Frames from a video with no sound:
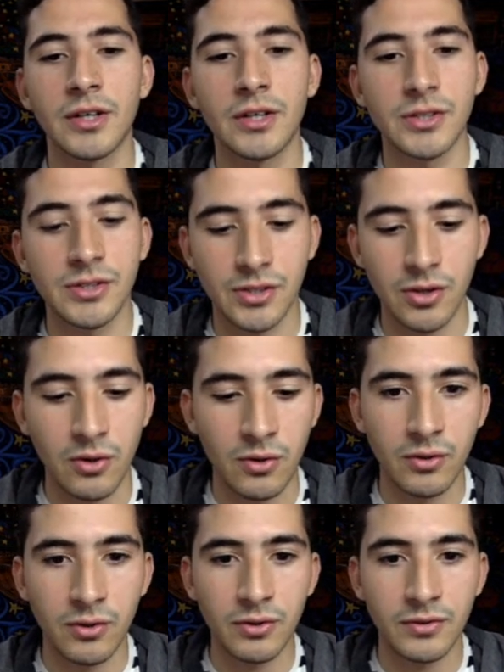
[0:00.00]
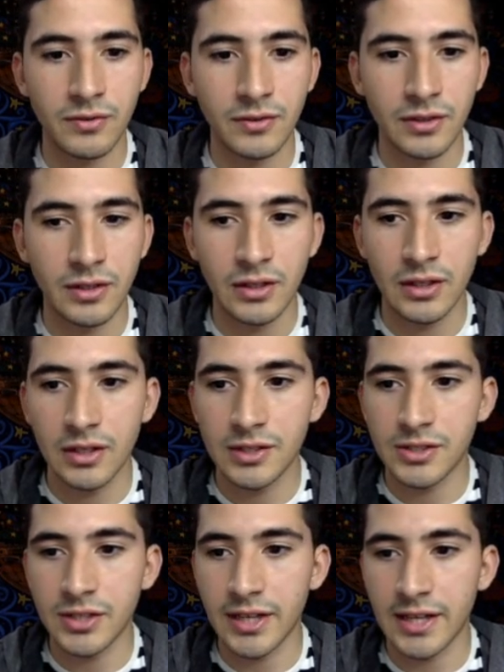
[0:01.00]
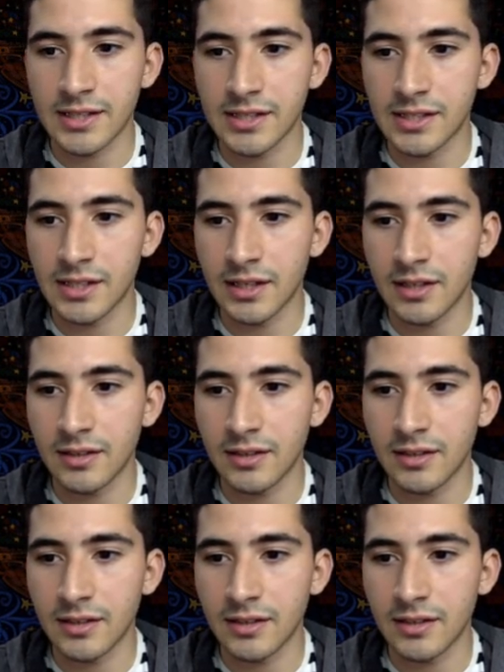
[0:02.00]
So you guys can see,